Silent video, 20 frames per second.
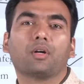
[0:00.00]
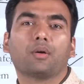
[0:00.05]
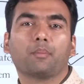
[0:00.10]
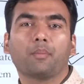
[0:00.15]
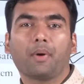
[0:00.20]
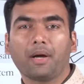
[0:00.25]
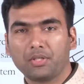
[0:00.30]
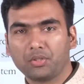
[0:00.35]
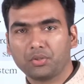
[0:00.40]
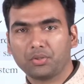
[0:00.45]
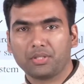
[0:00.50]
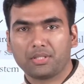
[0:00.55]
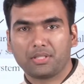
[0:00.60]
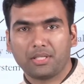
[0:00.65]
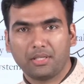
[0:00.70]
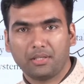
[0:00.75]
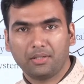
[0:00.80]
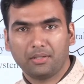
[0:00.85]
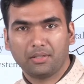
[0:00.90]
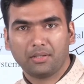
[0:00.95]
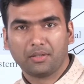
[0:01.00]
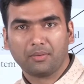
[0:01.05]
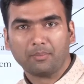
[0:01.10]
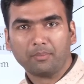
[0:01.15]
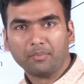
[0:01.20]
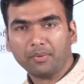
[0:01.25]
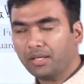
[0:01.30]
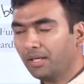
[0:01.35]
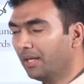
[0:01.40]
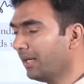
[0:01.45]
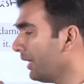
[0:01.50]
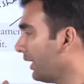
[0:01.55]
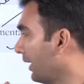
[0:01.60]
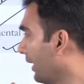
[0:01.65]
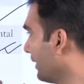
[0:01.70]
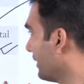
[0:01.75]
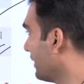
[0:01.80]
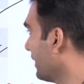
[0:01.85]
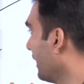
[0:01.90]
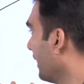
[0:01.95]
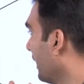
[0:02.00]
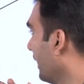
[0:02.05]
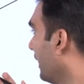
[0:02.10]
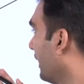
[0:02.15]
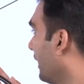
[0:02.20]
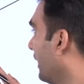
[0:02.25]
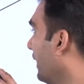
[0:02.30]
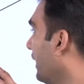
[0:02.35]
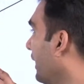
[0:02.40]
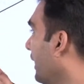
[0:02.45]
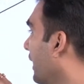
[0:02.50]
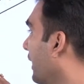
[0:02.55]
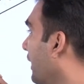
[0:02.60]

by judiciary. Hereas in India,